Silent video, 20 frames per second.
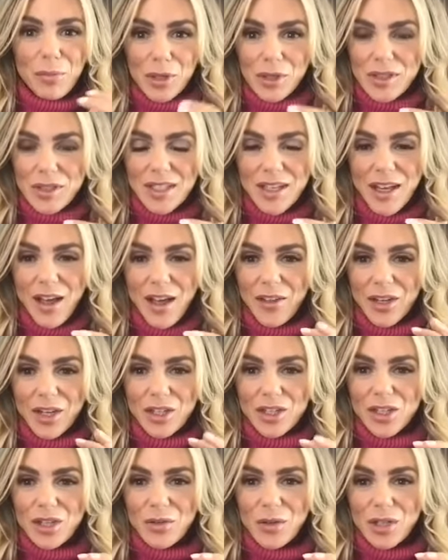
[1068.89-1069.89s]

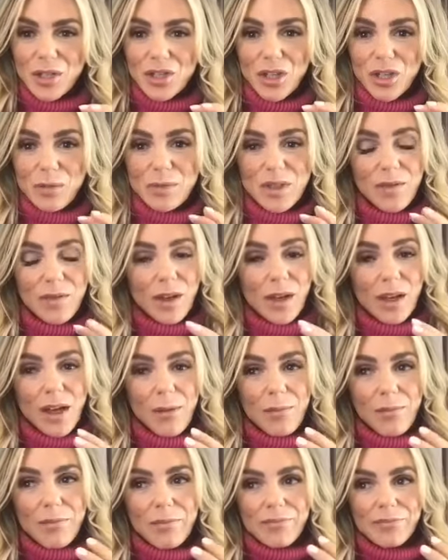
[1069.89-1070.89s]
personality too, in terms of like,
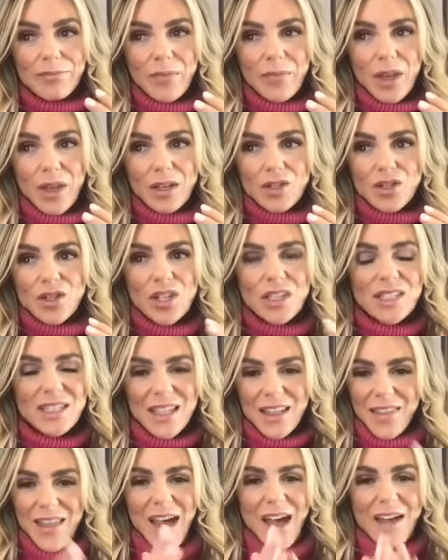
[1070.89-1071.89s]
I'm just
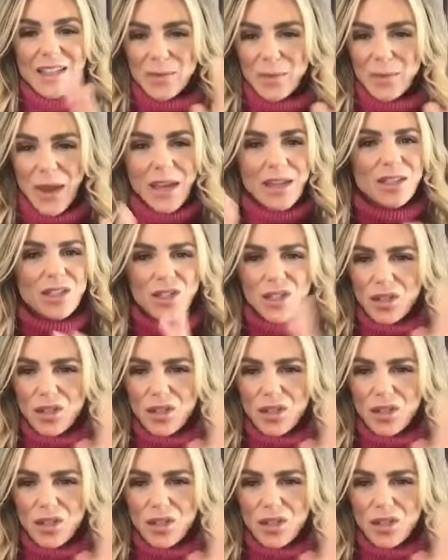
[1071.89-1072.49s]
in that space.